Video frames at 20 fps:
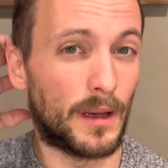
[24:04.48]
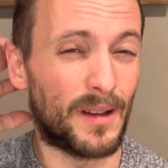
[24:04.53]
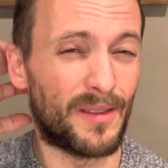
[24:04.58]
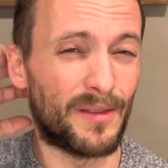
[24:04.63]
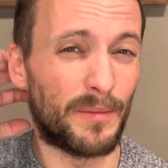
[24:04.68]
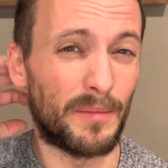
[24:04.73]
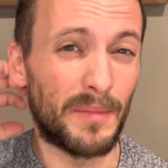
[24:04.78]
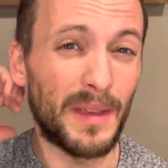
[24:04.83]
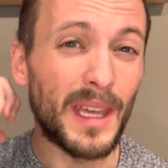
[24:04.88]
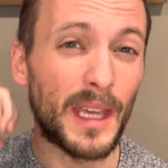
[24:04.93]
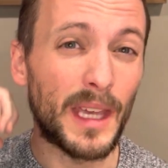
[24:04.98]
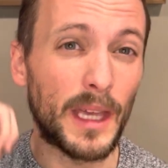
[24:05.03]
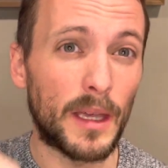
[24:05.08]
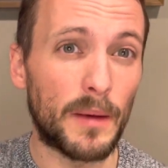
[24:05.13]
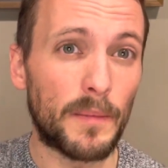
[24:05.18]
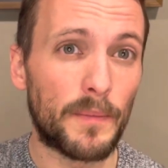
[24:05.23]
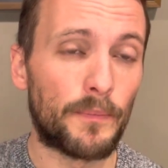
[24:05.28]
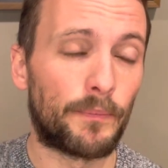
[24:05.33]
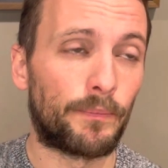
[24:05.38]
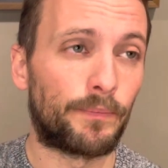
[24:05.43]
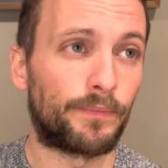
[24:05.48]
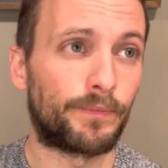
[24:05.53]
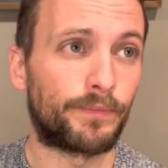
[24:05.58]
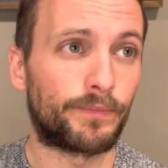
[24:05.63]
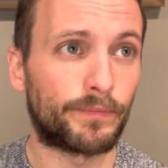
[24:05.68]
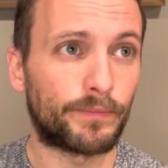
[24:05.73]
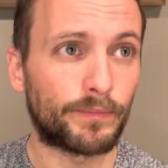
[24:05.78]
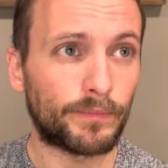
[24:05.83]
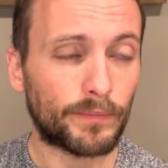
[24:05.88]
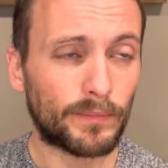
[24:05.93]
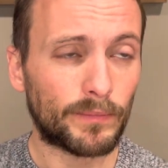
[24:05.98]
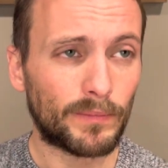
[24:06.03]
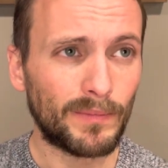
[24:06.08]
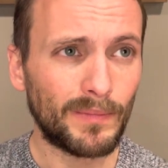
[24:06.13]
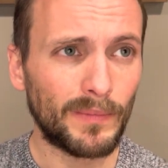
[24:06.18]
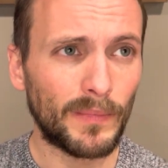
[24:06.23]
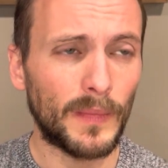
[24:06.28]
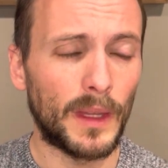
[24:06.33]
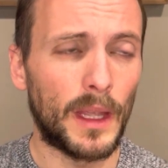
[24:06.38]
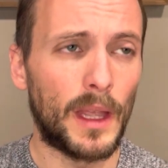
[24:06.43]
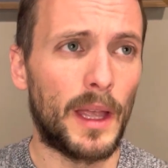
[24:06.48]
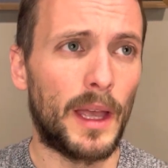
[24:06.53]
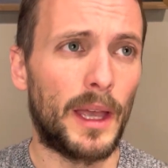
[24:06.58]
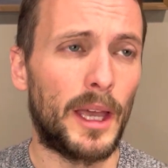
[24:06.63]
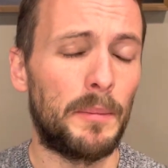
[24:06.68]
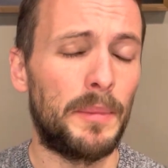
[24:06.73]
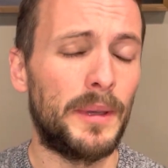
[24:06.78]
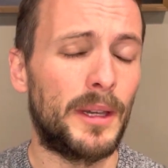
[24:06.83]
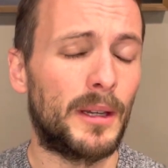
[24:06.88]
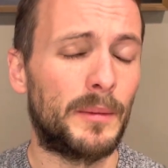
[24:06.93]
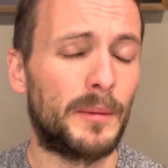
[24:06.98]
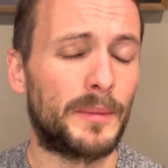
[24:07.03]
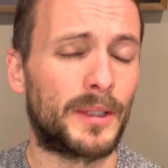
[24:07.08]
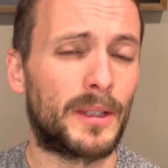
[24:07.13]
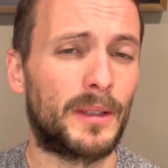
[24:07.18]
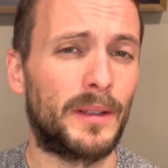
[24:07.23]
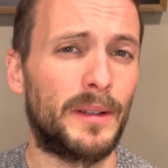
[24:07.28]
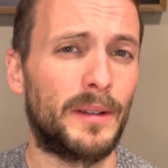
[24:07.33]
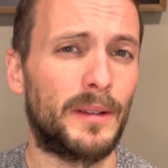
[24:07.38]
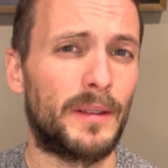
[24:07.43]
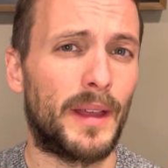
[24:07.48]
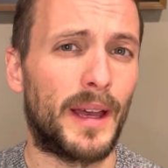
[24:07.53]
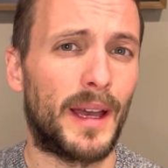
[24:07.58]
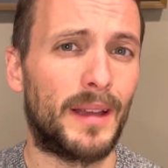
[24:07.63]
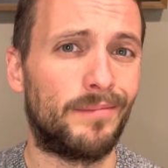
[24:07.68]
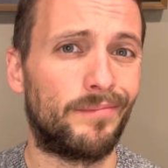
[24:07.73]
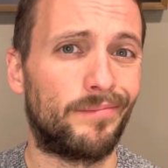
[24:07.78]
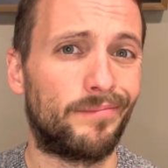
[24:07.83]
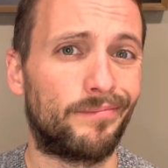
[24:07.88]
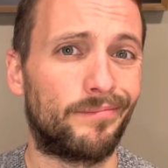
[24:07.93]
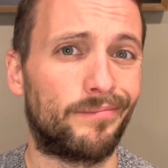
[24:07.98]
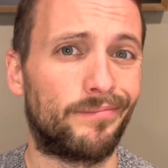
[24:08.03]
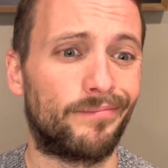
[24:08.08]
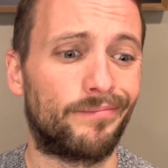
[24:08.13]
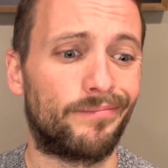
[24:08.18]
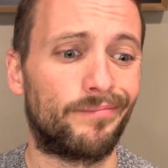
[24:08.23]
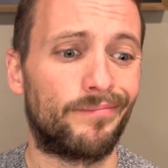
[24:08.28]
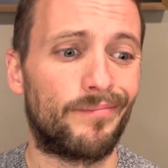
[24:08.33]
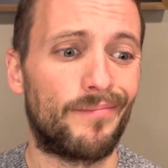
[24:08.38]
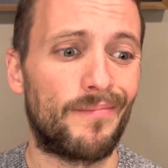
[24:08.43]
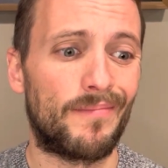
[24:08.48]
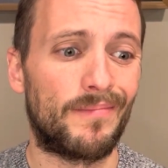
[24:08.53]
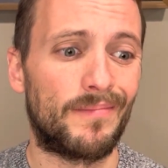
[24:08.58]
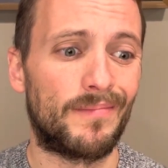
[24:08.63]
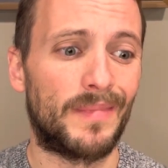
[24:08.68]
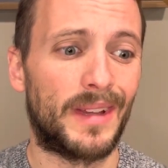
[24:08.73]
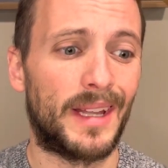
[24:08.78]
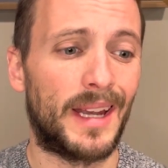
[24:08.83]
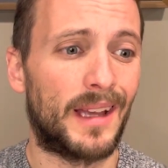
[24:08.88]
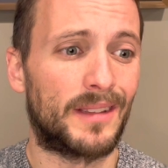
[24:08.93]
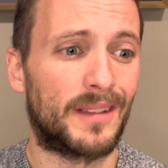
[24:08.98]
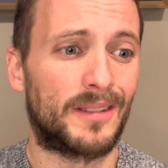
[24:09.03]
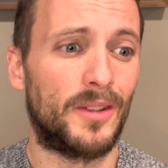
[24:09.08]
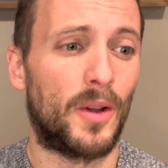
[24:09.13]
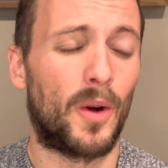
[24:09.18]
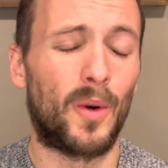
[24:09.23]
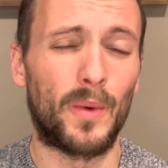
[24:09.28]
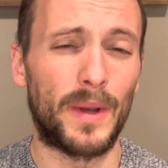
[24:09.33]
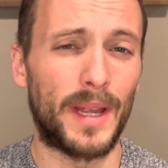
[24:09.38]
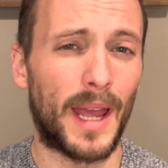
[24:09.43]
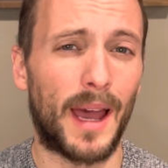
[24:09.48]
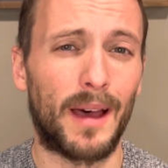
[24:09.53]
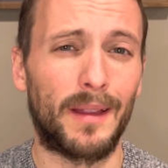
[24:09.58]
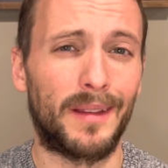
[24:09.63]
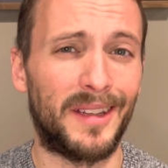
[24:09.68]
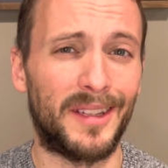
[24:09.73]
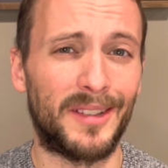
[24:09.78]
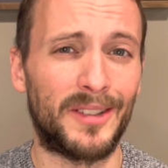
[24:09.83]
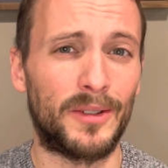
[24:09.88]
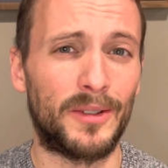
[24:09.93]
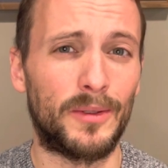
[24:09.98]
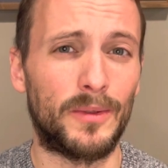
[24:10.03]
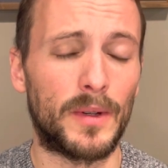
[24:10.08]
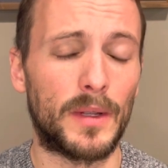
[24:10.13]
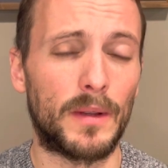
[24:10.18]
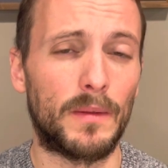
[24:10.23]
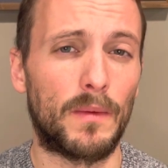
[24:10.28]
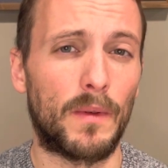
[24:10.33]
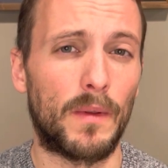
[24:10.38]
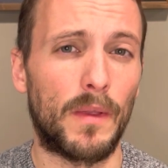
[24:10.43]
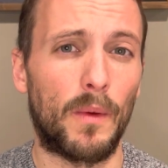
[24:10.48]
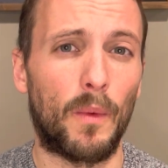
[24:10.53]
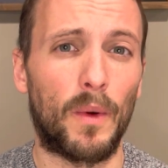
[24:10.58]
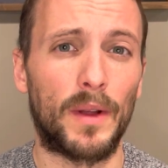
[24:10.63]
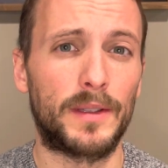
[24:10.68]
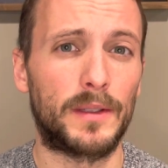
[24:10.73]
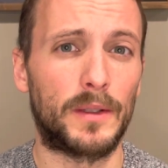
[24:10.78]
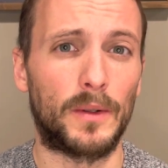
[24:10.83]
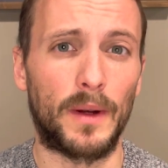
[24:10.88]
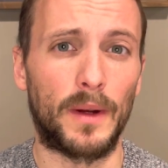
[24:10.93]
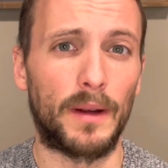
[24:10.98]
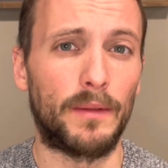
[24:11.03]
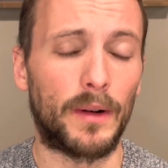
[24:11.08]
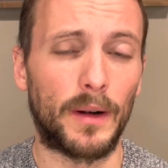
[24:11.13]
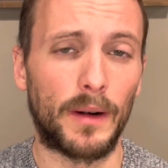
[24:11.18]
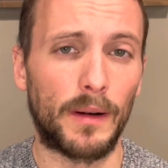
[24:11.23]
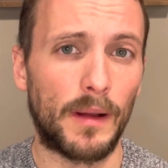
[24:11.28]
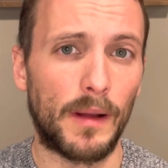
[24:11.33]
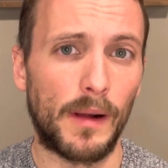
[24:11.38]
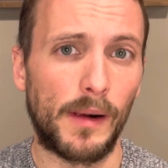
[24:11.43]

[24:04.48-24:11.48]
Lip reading: of me, it becomes clear that it has no reality to it whatsoever.